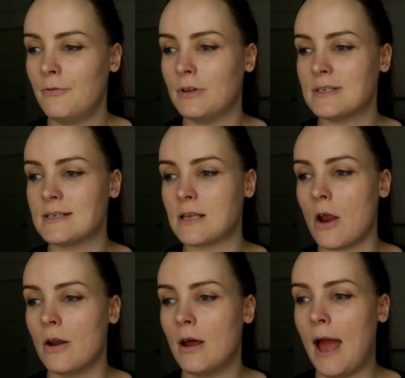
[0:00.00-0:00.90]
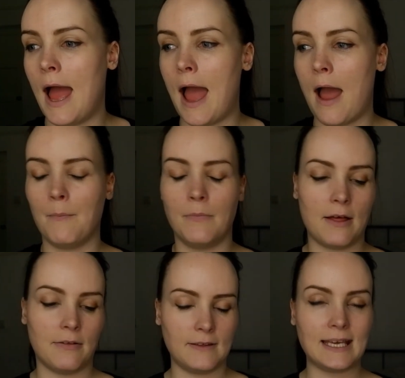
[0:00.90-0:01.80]
for the sun.
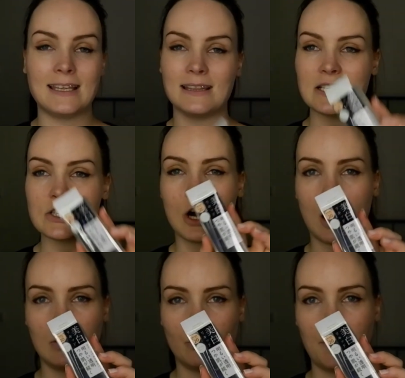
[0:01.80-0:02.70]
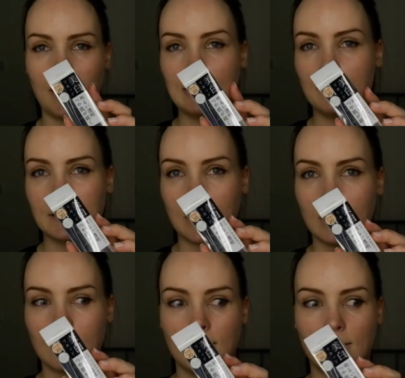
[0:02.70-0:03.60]
I think this color will be a little bit
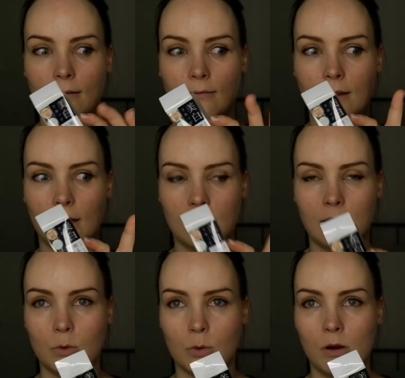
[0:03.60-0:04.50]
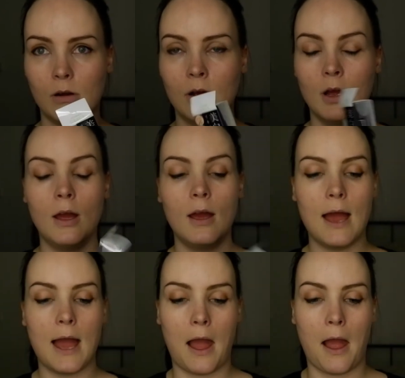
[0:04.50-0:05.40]
darker than the Kanebo one,
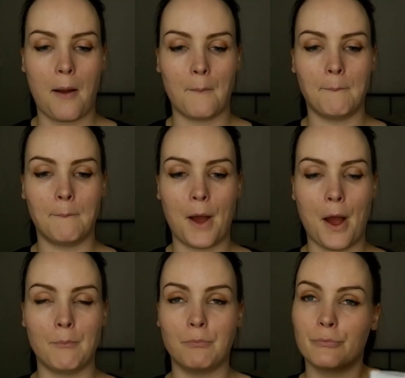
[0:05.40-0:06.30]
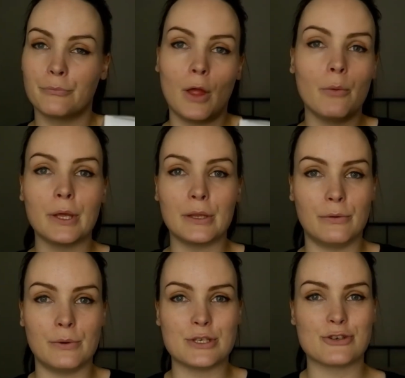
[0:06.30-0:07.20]
but all we can
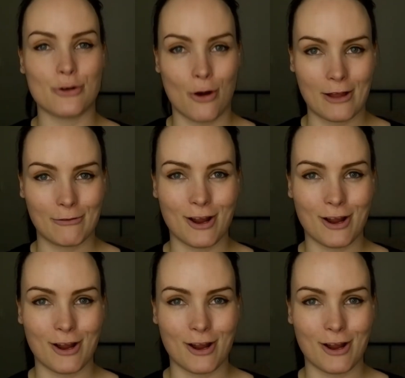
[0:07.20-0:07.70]
do is try,